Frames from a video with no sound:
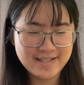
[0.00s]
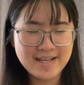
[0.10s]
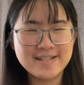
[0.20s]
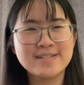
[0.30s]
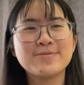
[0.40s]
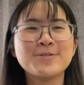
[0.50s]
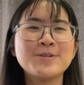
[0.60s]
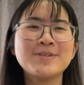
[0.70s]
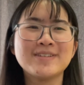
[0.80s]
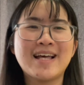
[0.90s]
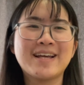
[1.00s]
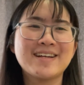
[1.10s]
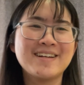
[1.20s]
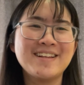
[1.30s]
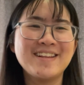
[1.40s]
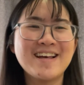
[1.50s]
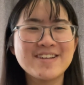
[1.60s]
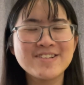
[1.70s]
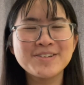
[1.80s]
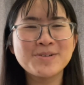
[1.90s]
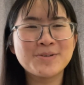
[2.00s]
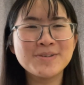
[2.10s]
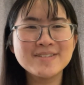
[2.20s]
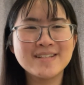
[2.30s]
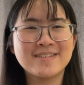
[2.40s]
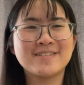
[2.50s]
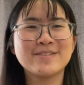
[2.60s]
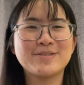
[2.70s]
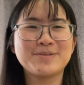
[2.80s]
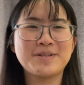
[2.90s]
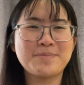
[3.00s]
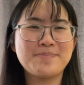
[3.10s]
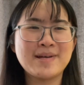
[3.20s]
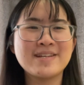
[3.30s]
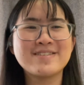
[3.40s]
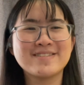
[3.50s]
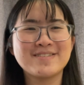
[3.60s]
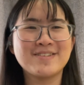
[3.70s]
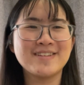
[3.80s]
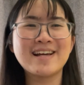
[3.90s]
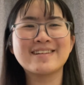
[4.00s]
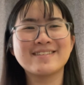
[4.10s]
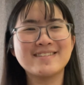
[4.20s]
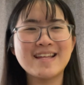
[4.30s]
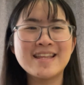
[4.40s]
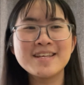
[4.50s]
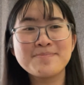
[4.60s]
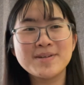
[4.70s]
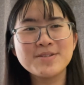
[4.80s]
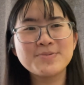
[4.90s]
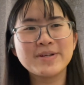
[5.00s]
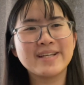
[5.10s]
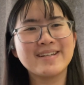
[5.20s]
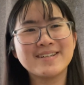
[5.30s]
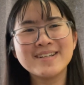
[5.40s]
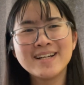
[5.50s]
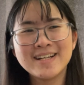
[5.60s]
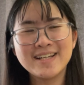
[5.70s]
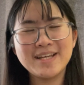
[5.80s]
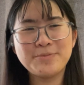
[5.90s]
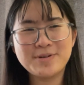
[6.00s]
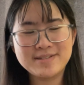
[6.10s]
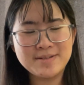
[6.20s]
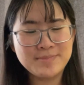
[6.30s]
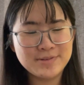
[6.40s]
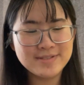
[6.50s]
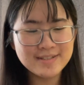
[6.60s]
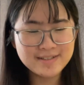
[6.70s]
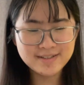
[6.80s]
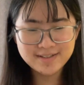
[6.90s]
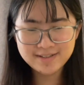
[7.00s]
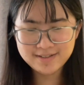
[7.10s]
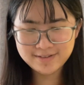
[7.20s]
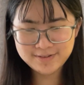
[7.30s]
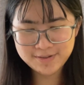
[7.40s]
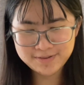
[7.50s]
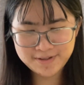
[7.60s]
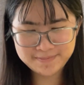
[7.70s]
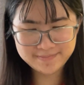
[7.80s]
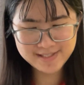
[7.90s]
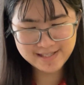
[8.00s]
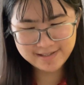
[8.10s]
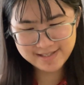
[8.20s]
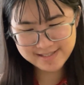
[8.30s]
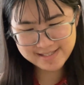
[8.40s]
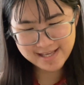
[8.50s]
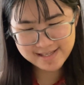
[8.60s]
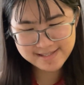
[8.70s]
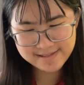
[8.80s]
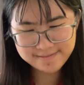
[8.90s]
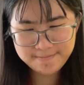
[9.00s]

it's through like clashing chords, and also the pitch is not like the standard pitch we hear in Western music. So see, it says